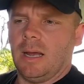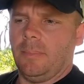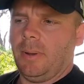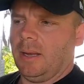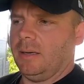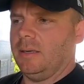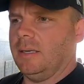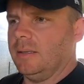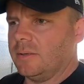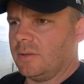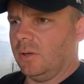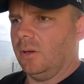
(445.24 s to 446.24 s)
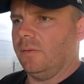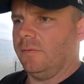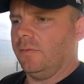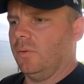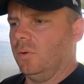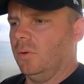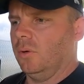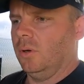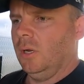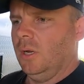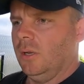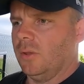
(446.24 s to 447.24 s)
a padded insert for
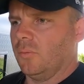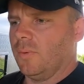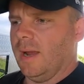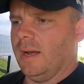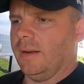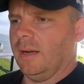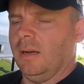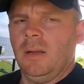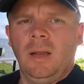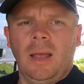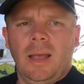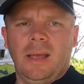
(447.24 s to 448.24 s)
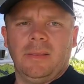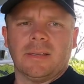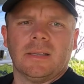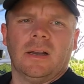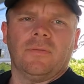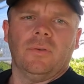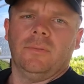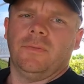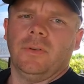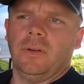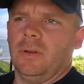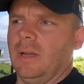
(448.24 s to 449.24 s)
the router, and there's enough room
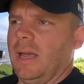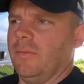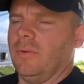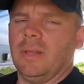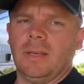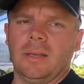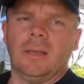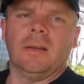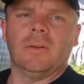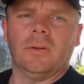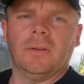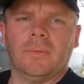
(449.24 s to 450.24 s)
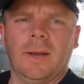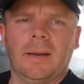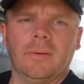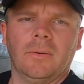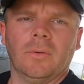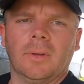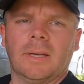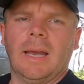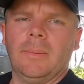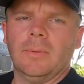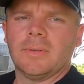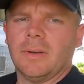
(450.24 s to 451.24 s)
for everything, including the router and all the
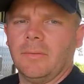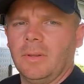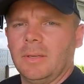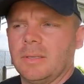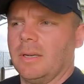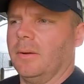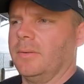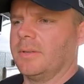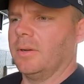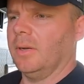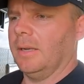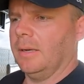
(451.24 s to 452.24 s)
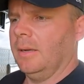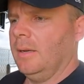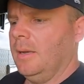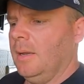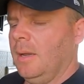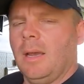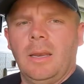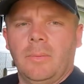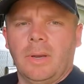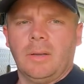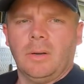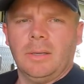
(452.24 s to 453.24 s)
cables and everything to go inside.
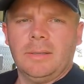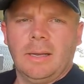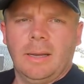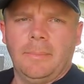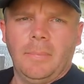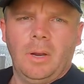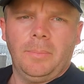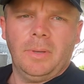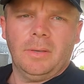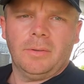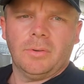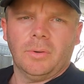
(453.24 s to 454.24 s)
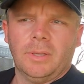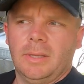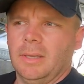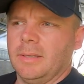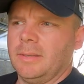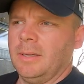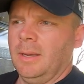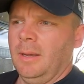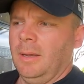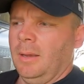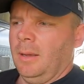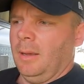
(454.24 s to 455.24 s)
Anyway guys, um, hope you enjoyed this.
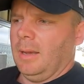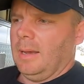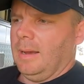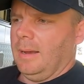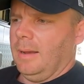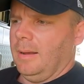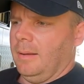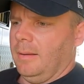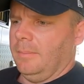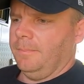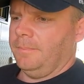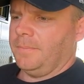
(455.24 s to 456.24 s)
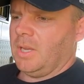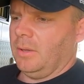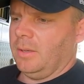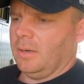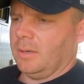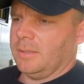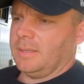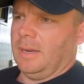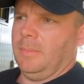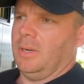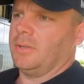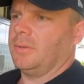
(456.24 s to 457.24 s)
Um, don't think I can
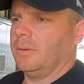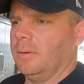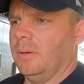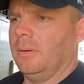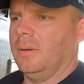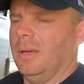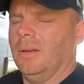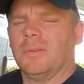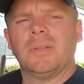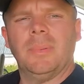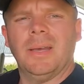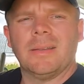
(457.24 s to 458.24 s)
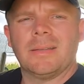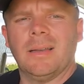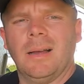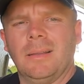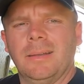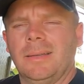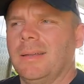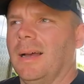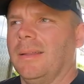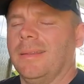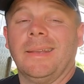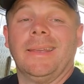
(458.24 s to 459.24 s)
say much else about the Starlink
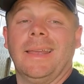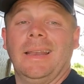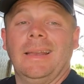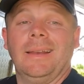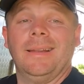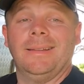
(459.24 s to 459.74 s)
other than get it.